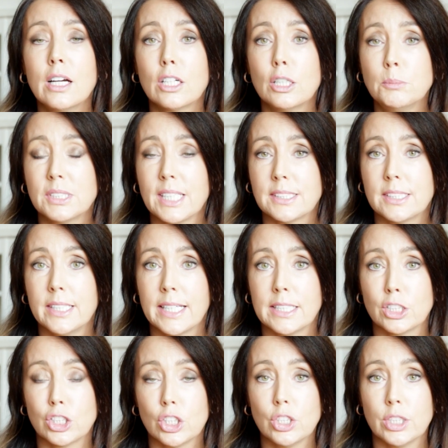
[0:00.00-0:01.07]
Come Saturday
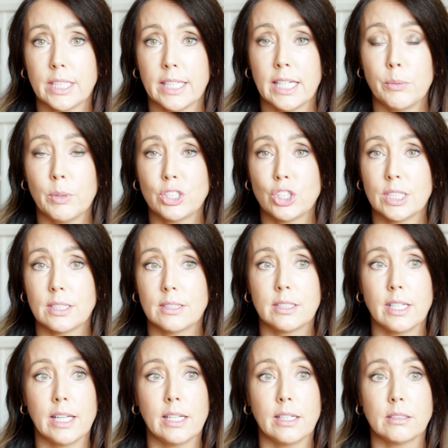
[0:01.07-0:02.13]
and Sunday, which is
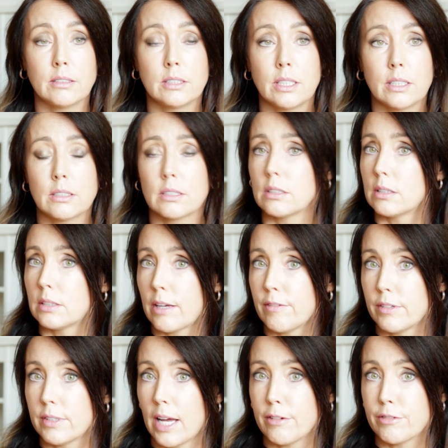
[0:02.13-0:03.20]
day 6 and
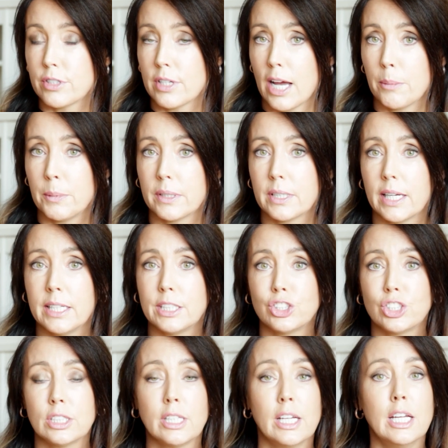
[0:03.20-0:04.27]
7 after
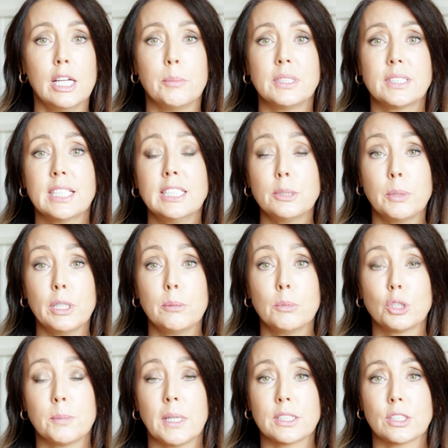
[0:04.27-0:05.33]
application, my skin's pretty
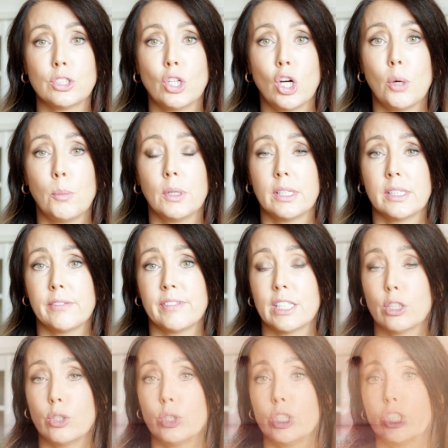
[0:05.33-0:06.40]
much back to normal, and I've
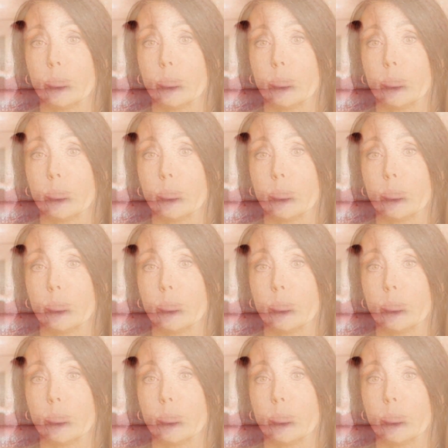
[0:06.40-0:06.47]
included